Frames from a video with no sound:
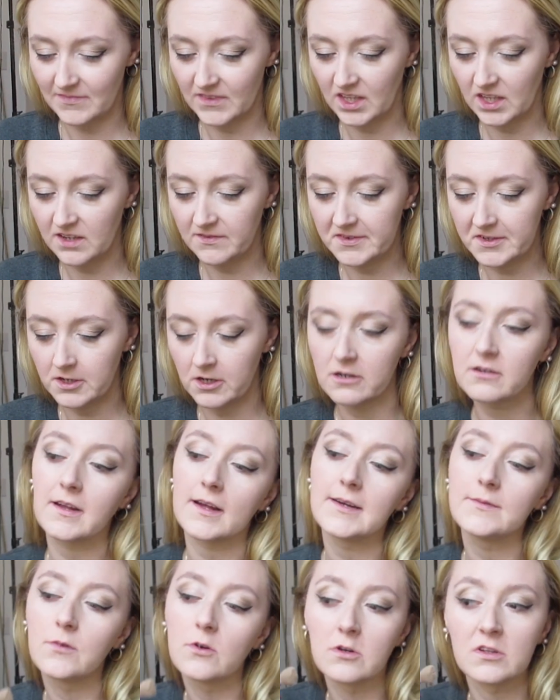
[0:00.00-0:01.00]
If you hear
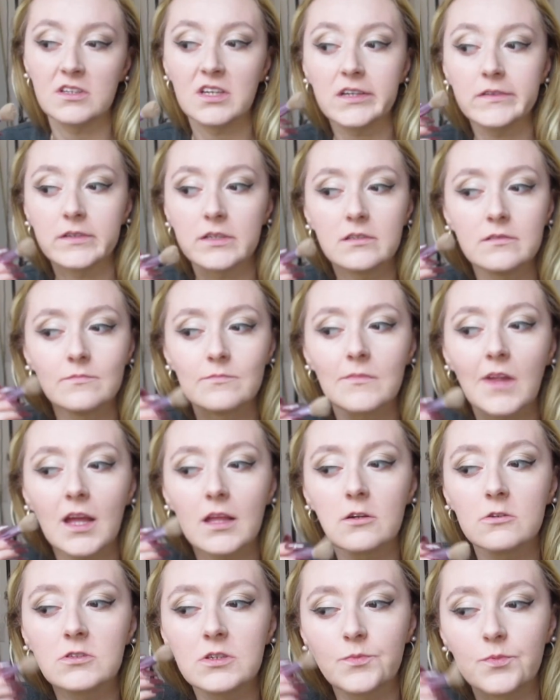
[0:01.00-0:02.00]
now, I'm already having
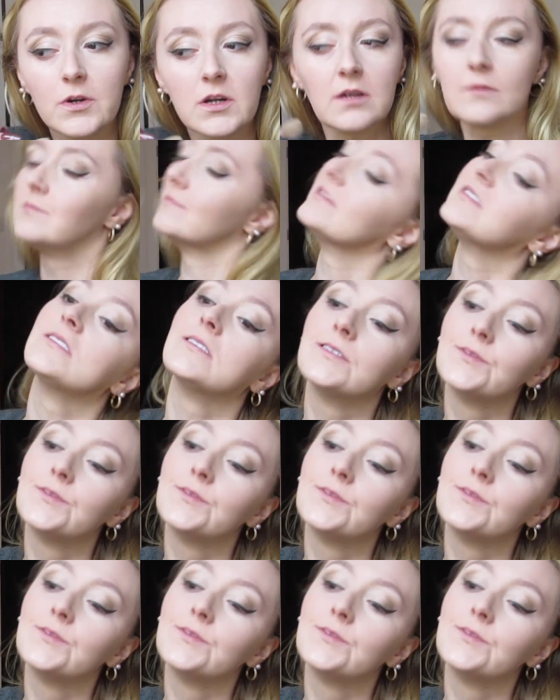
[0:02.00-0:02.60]
allergy problems.